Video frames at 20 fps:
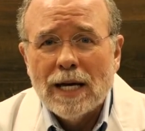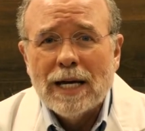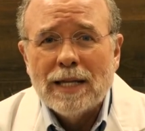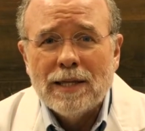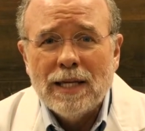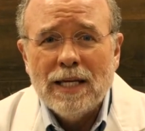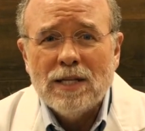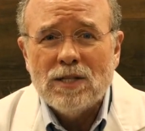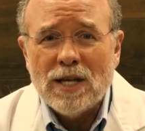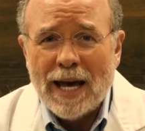
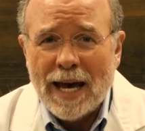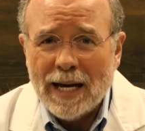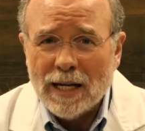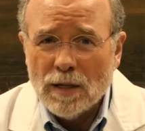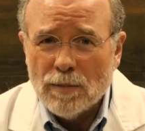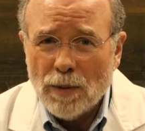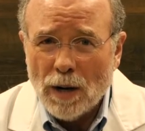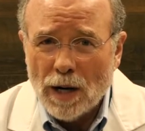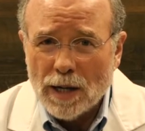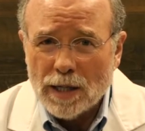These
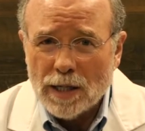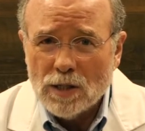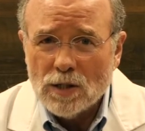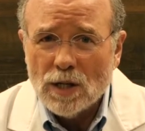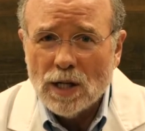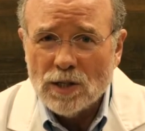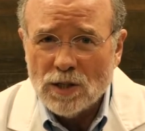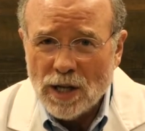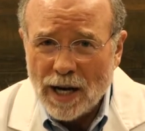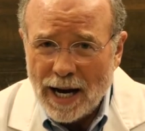antibodies
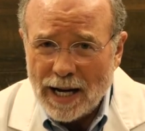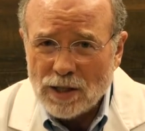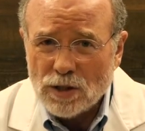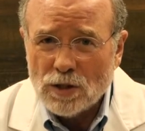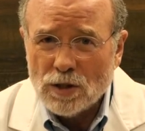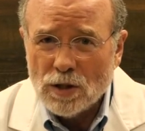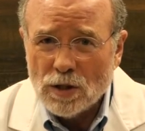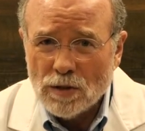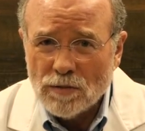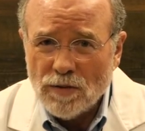attached
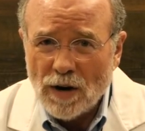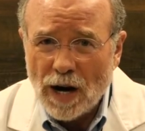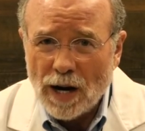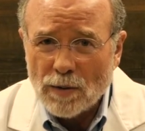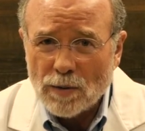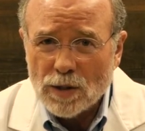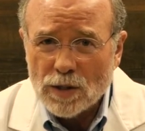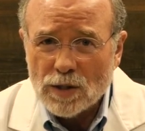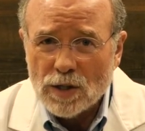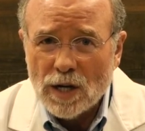to the
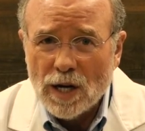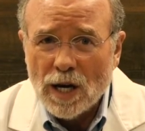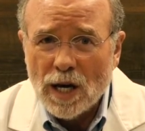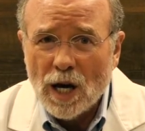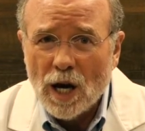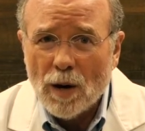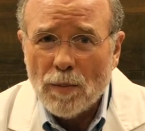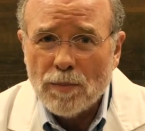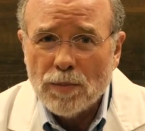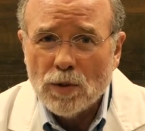virus
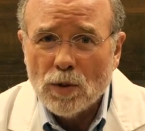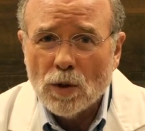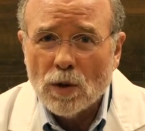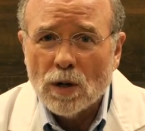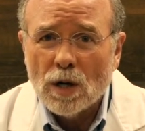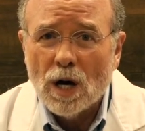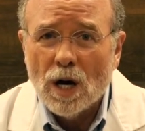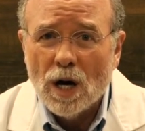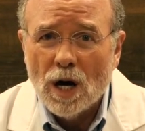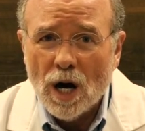help your
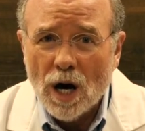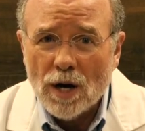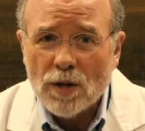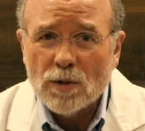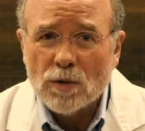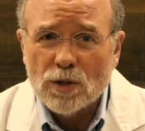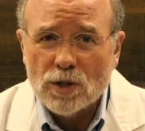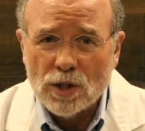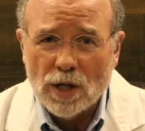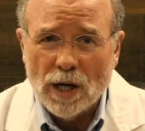
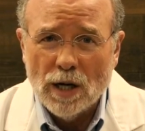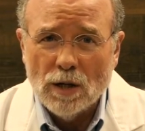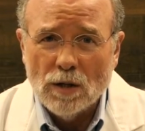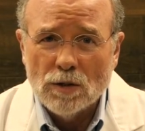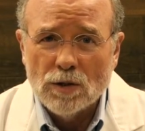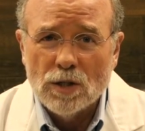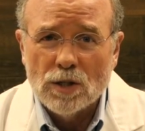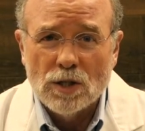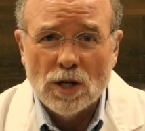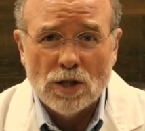other
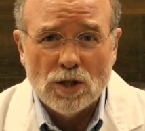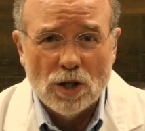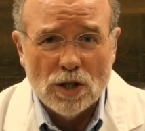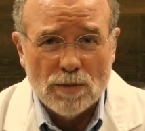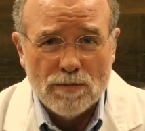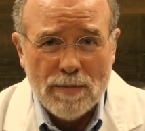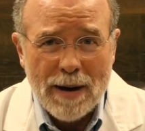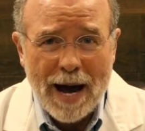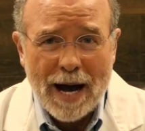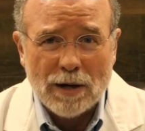cells, such as
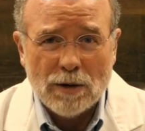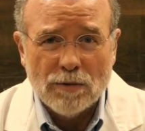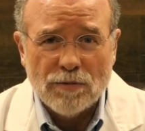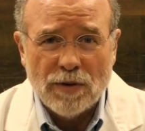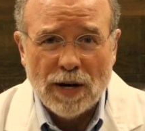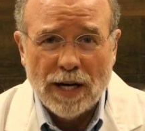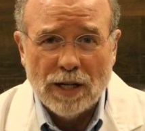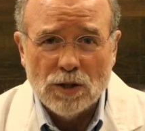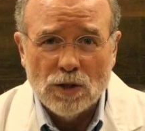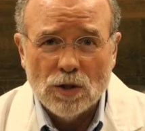
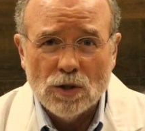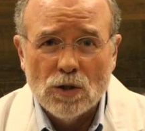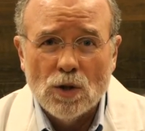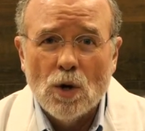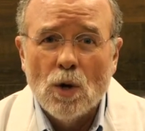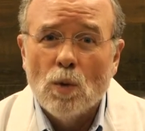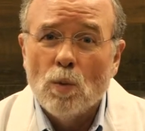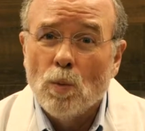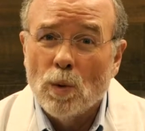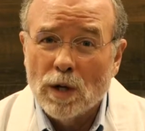macrophages,
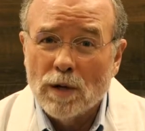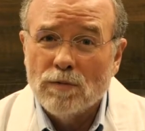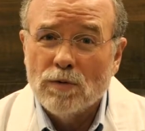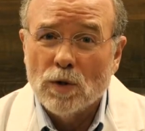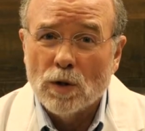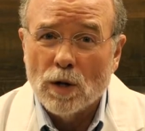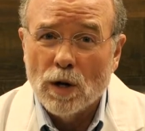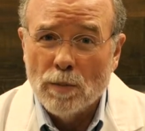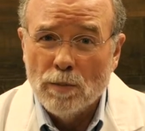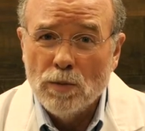one of
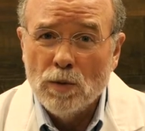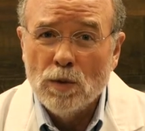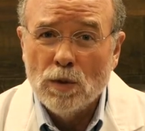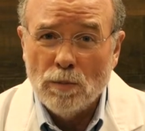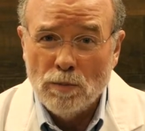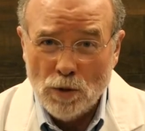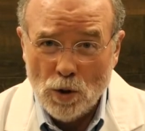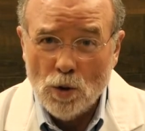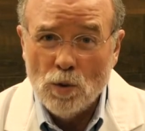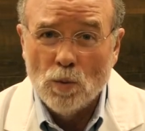your
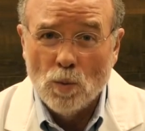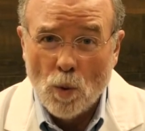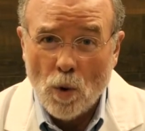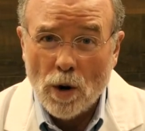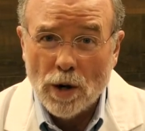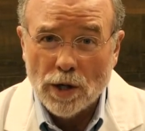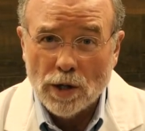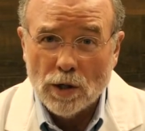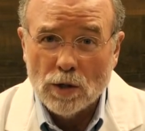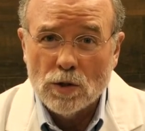immune
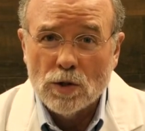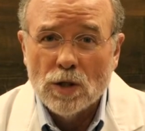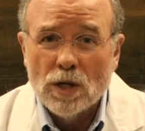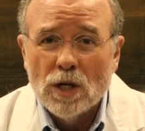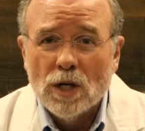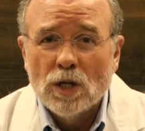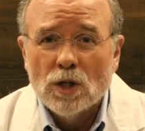warriors,